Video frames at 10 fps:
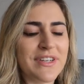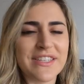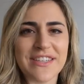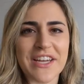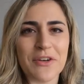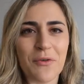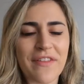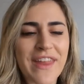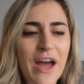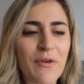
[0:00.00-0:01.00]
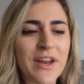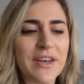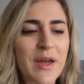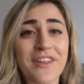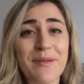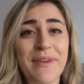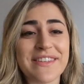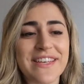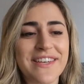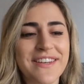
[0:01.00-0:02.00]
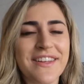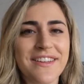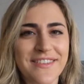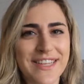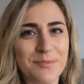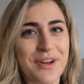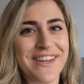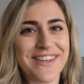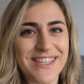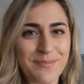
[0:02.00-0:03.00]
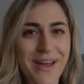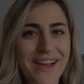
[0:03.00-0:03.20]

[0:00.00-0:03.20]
decided on that one. With all that being said, let's break into this